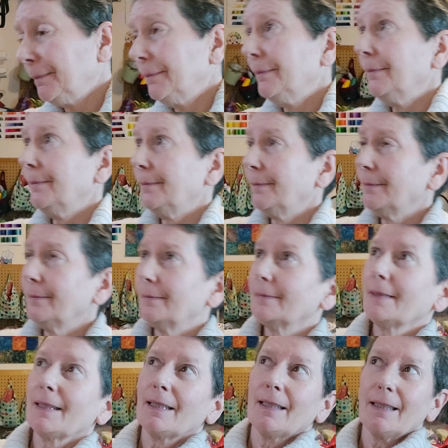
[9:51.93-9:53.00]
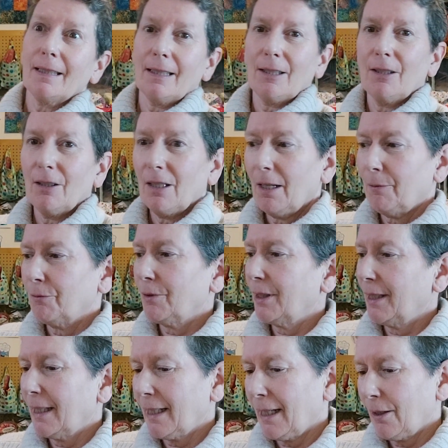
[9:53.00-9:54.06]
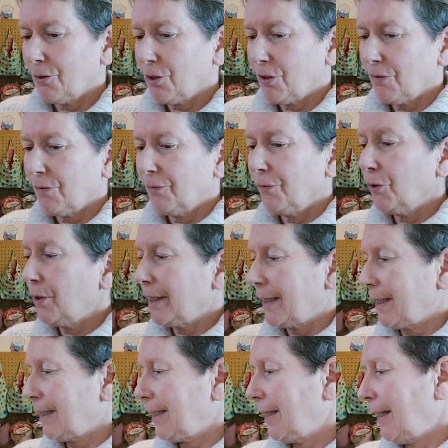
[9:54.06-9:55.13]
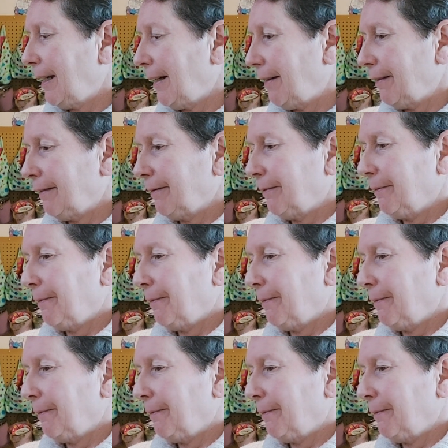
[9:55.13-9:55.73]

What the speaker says: I'm running out of voice here.